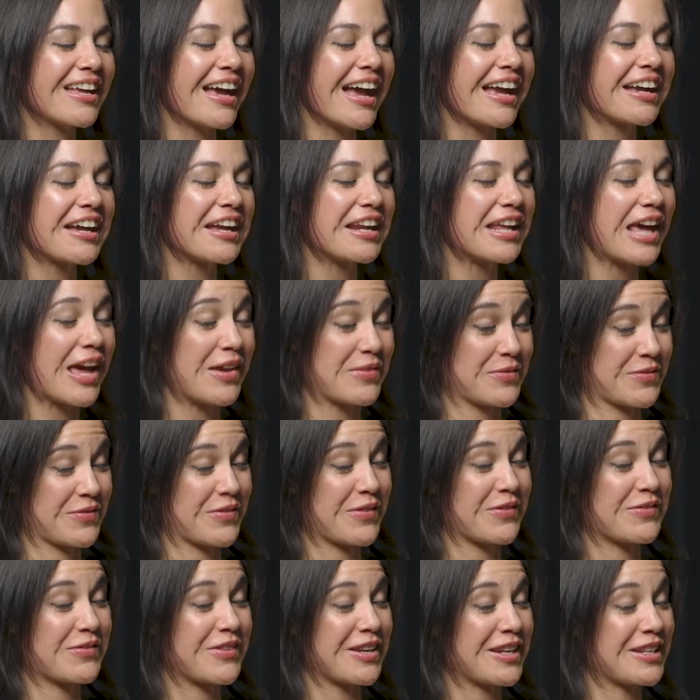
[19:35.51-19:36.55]
I kind of have
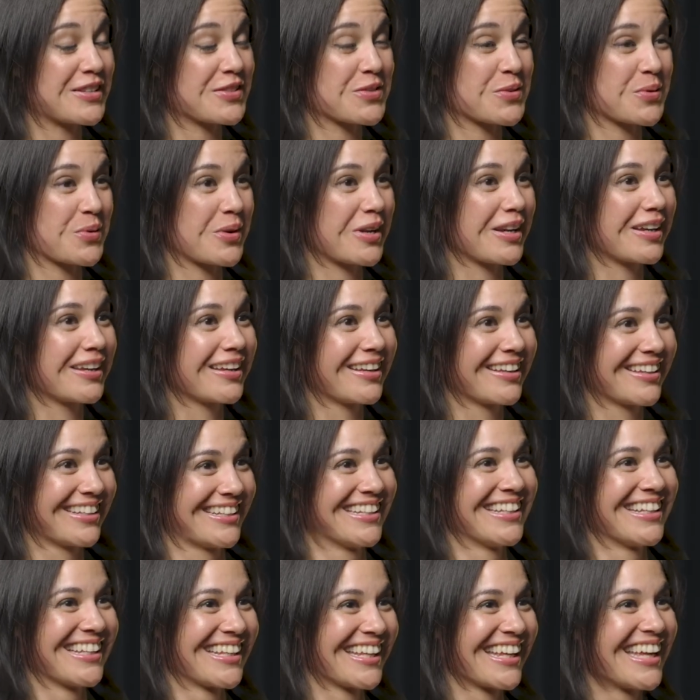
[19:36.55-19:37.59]
a funny story.
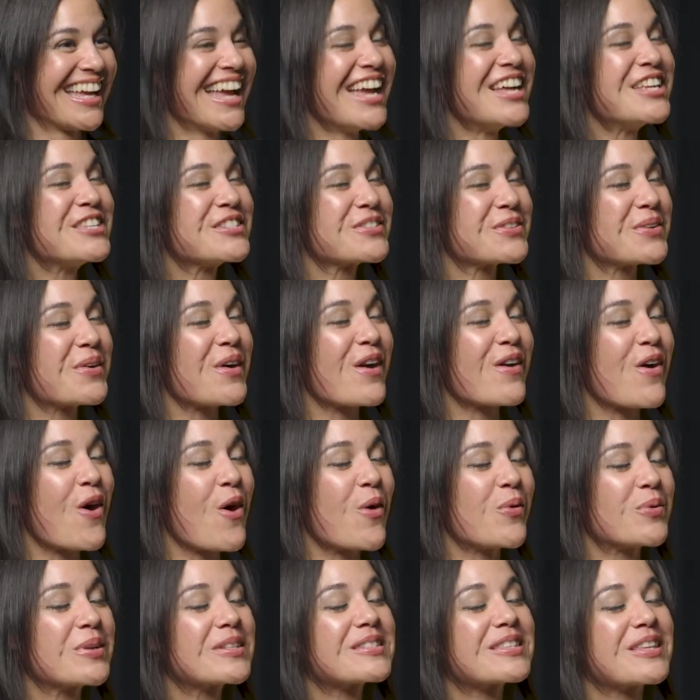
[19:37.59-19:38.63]
So I
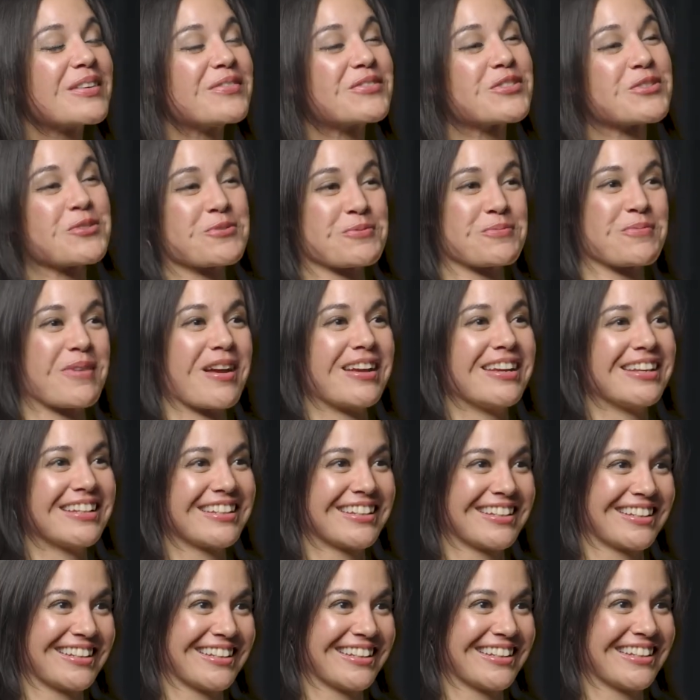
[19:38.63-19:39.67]
always loved to
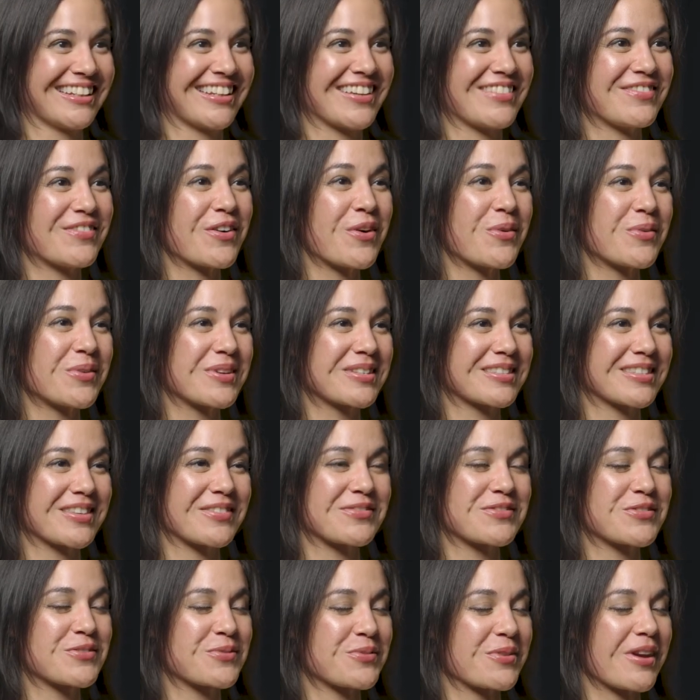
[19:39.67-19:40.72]
write. I've always
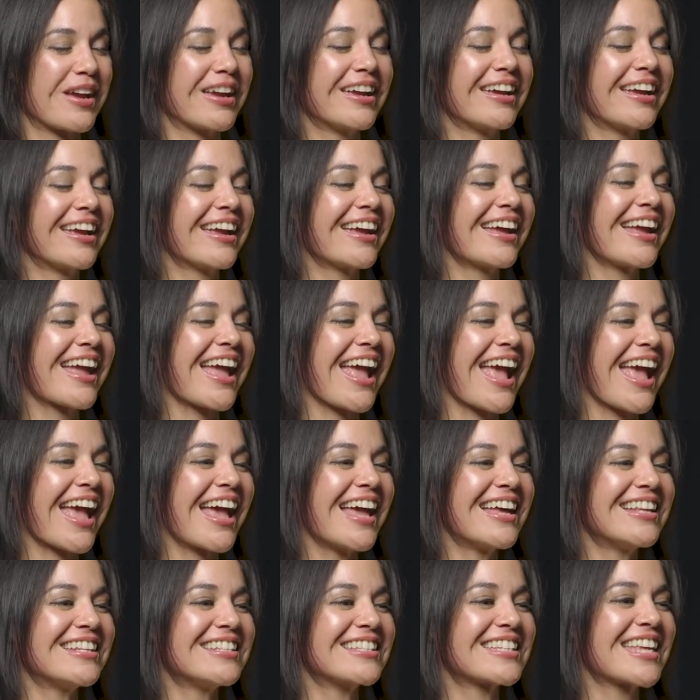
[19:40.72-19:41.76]
loved to write.
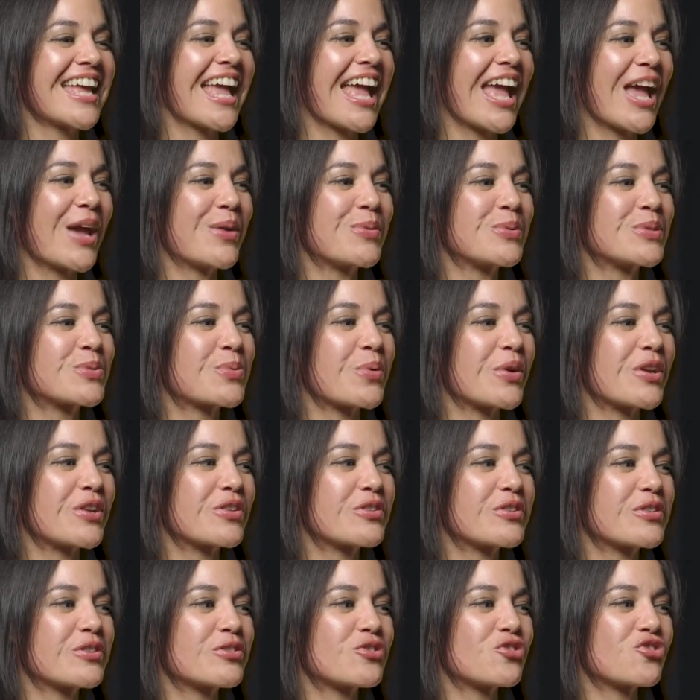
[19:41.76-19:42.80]
And it was one
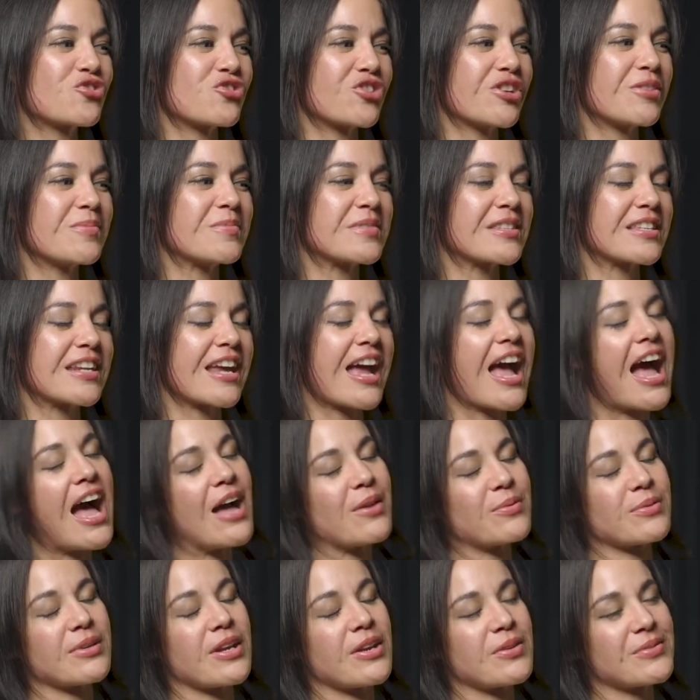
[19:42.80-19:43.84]
of those dreams that I
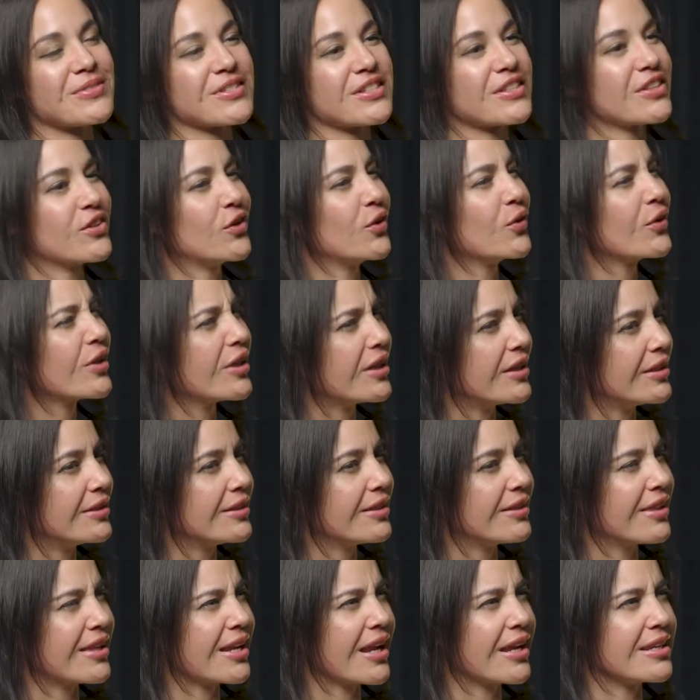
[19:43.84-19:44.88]
had when I was a little
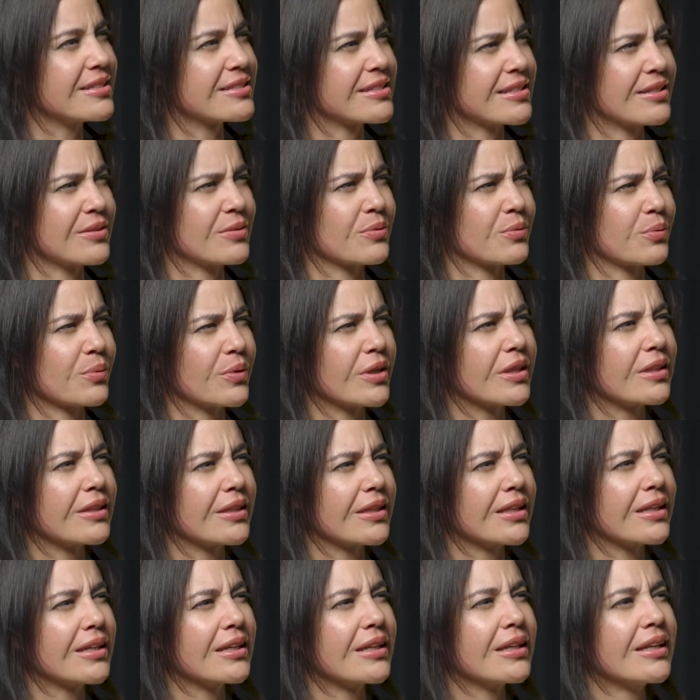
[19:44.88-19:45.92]
kid that I didn't
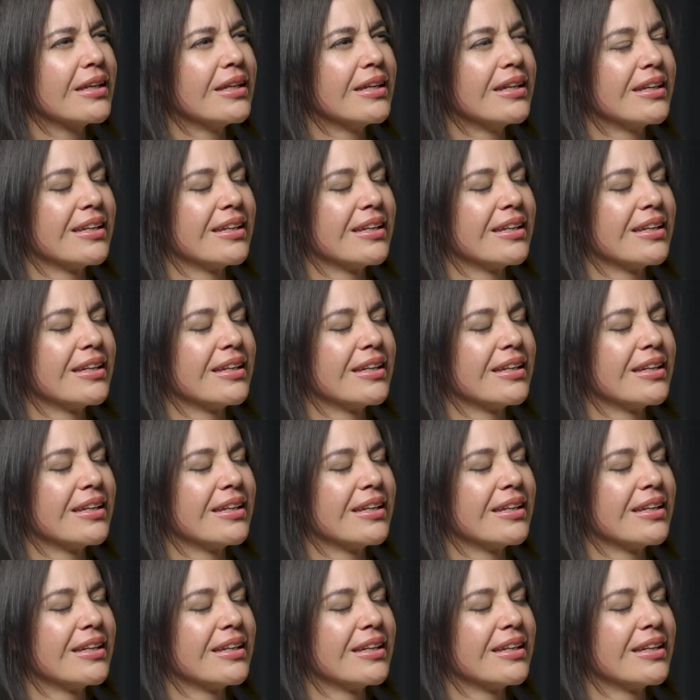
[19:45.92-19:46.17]
really